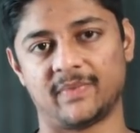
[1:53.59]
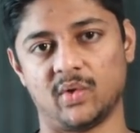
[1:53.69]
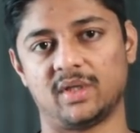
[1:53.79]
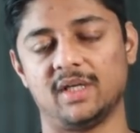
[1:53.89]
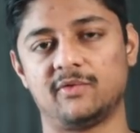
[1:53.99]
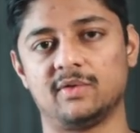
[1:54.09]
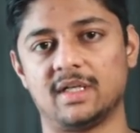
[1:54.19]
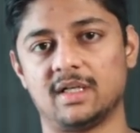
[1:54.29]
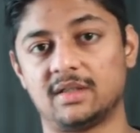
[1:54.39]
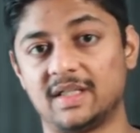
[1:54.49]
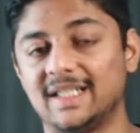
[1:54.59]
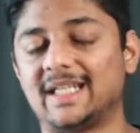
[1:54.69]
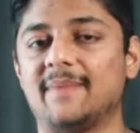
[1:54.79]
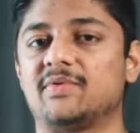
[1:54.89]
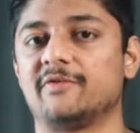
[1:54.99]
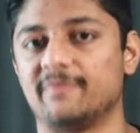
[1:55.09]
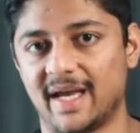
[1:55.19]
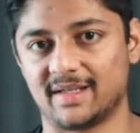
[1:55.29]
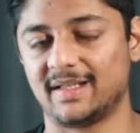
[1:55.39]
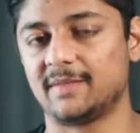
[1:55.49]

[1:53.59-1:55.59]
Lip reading: okay, there are three types of banks.